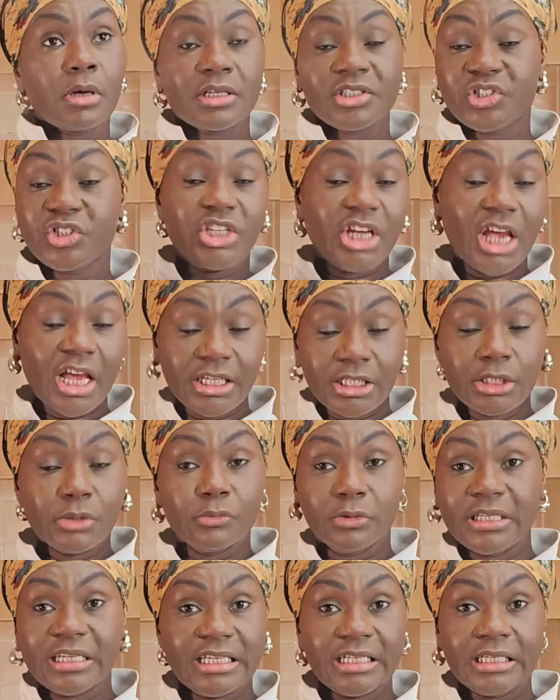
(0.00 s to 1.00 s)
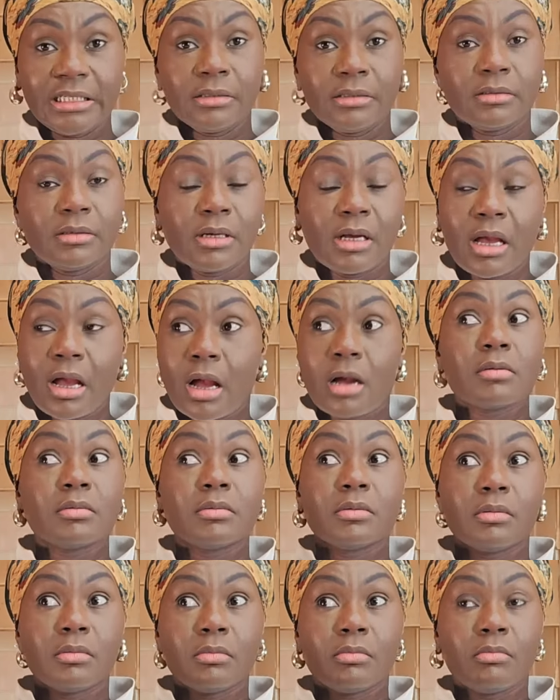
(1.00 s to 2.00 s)
Genuinely,
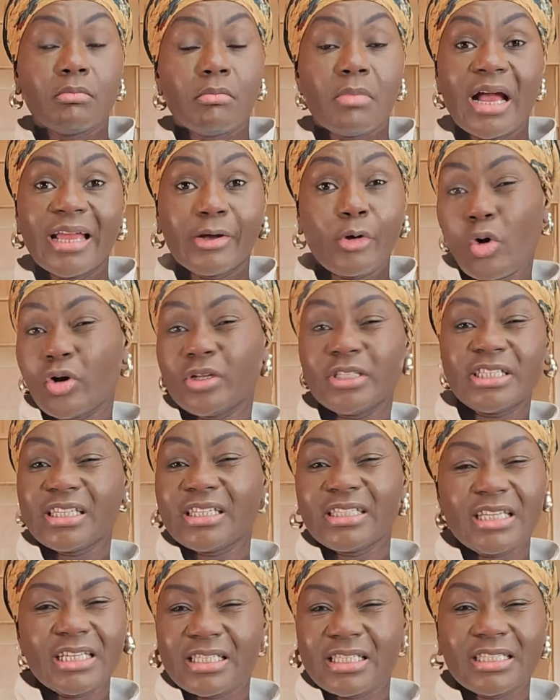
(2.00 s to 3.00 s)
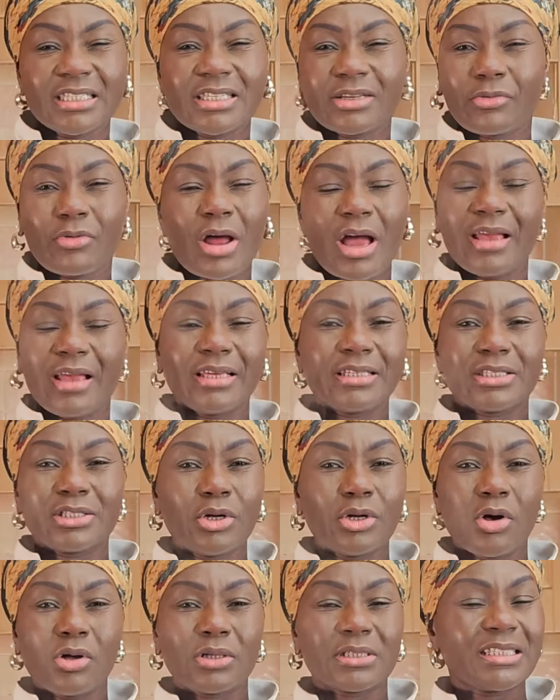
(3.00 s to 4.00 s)
my content is
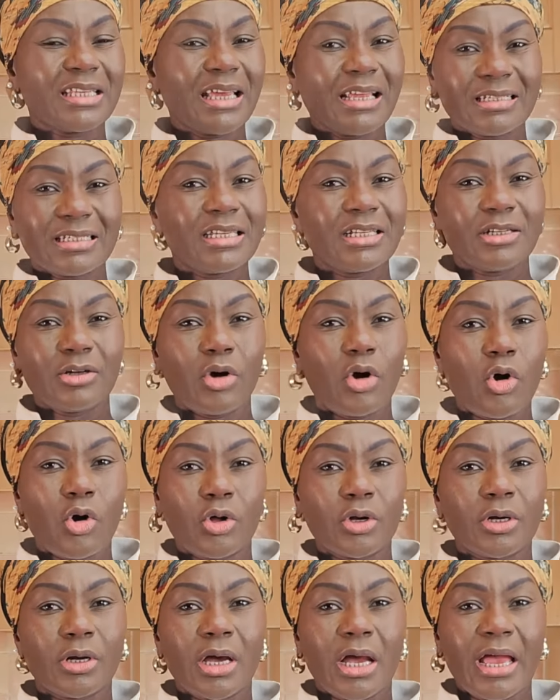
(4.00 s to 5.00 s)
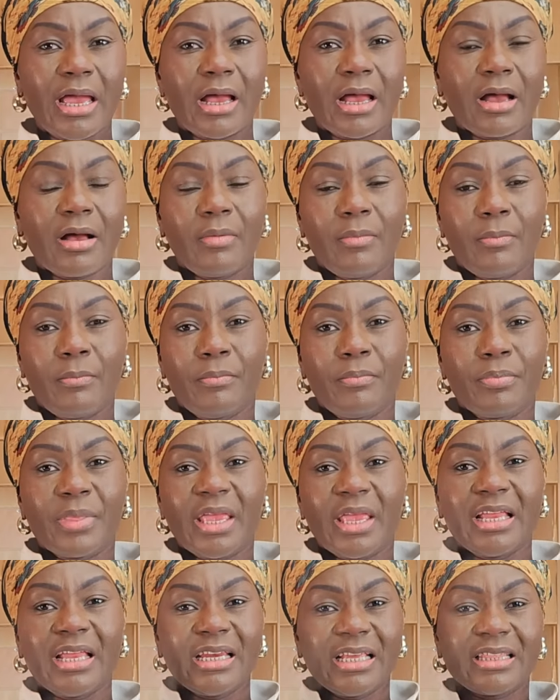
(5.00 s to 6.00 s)
not centered on
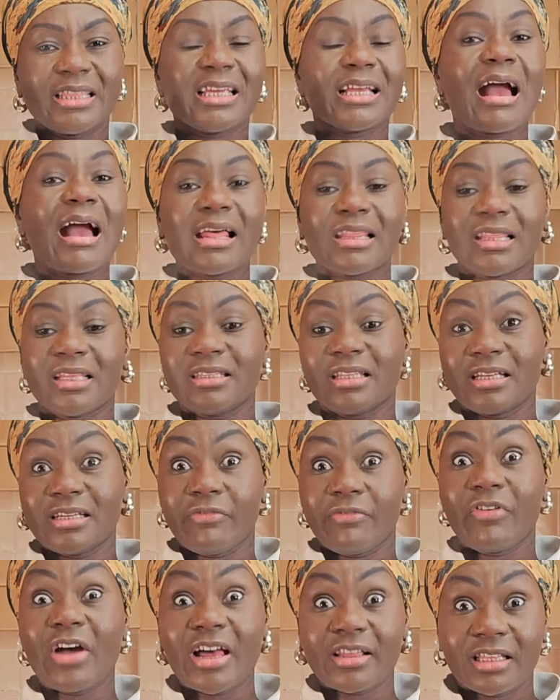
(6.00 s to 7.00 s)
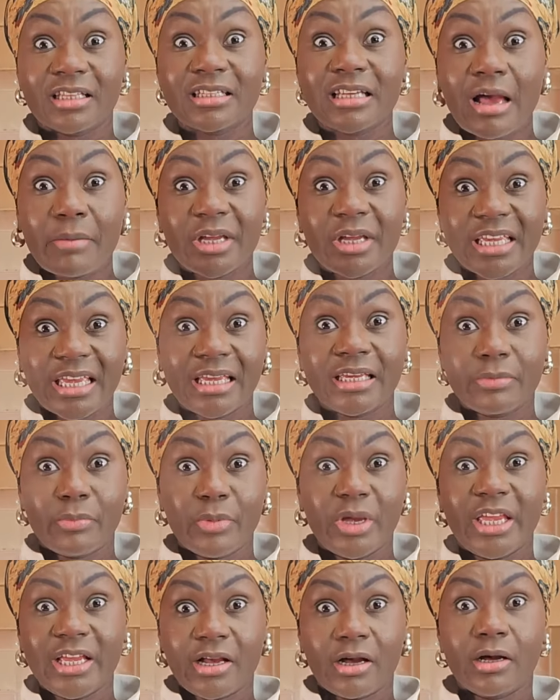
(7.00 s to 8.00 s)
anything other than the fact that I'm a cake
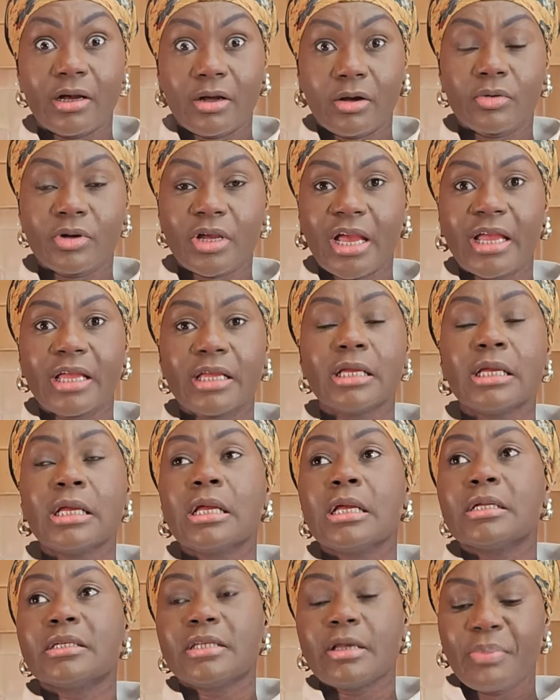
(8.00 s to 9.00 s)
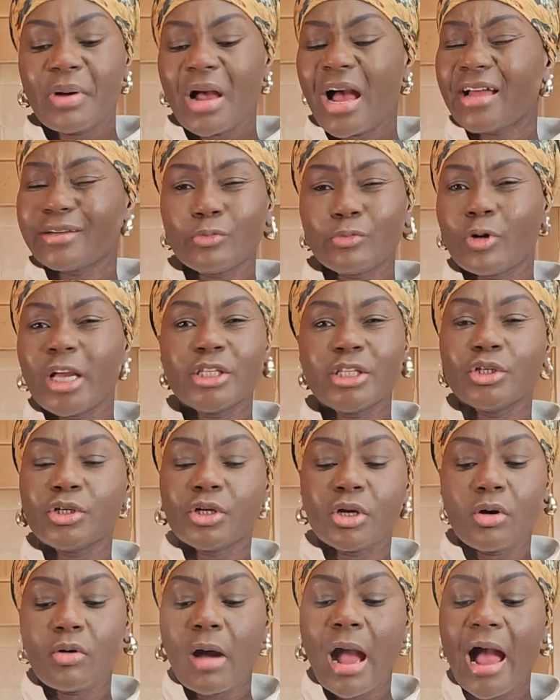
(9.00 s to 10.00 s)
maker, okay? The part where, you
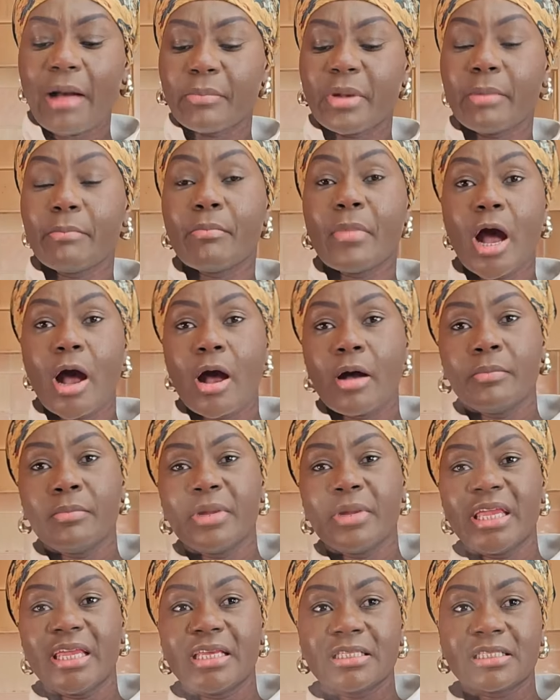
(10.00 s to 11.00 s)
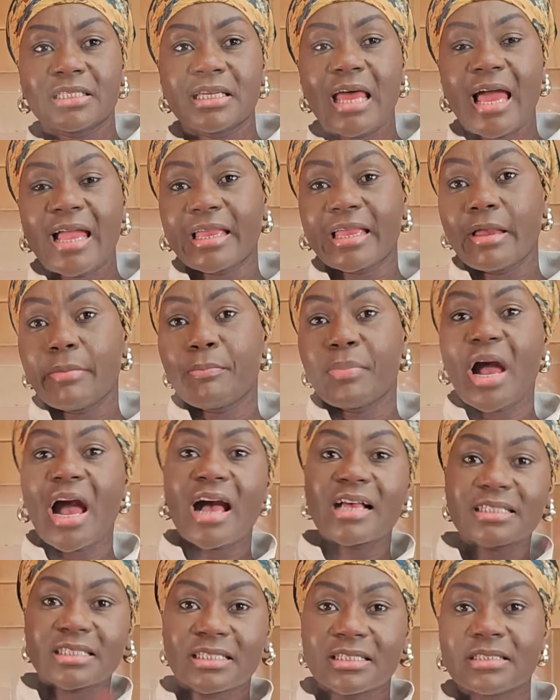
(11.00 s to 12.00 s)
know, I'm a mom is like a
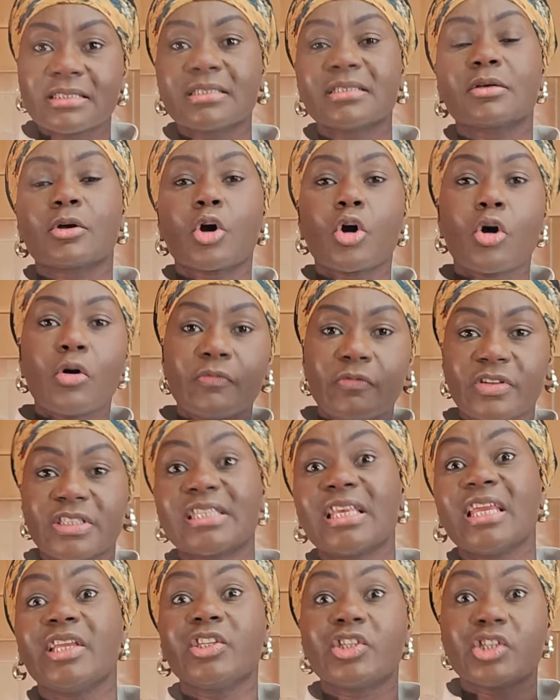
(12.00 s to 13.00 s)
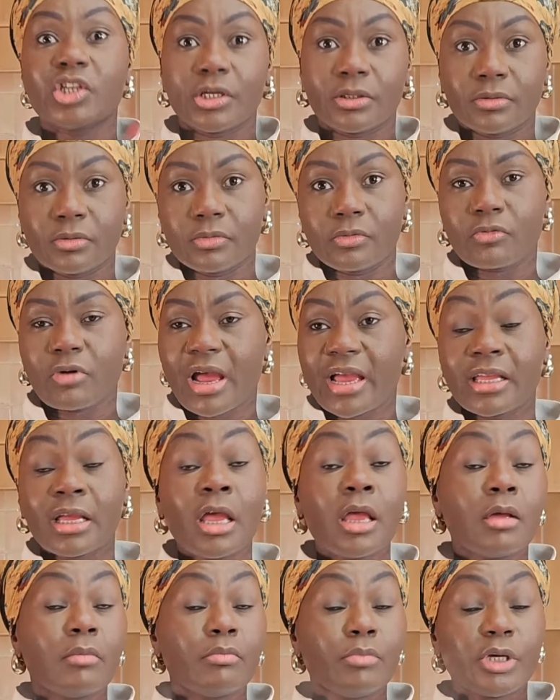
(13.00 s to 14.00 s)
passing conversation, right?
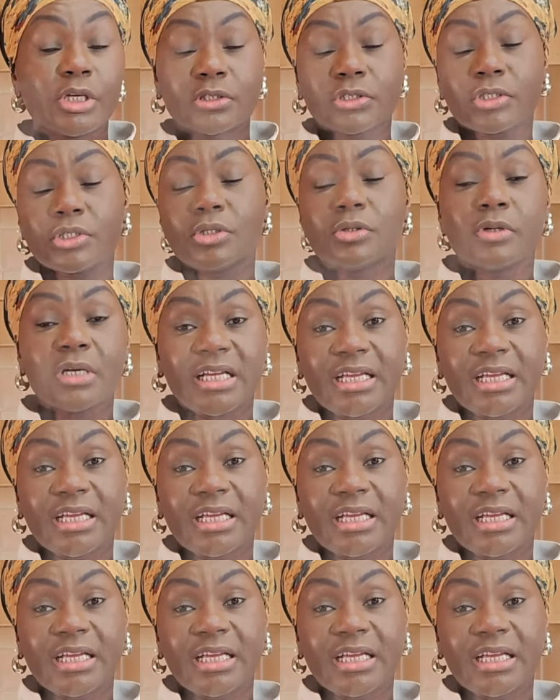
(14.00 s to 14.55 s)
Because you're